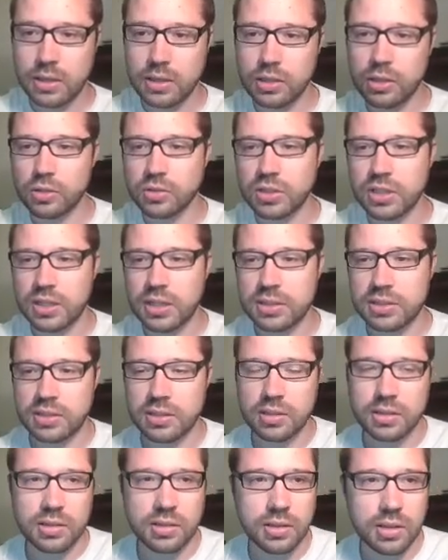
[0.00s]
use it as
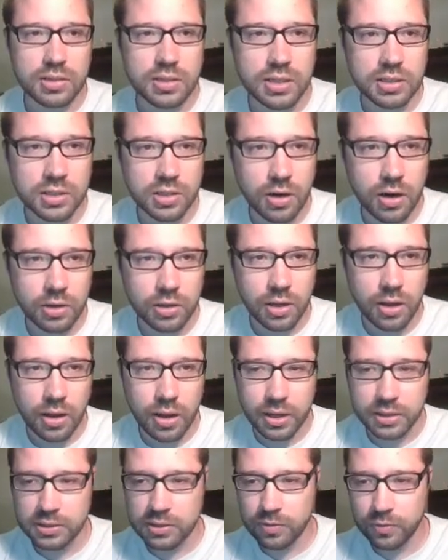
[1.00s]
the discard
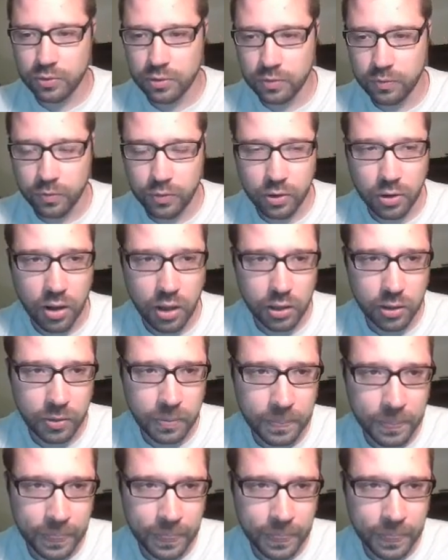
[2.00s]
cost for hollow.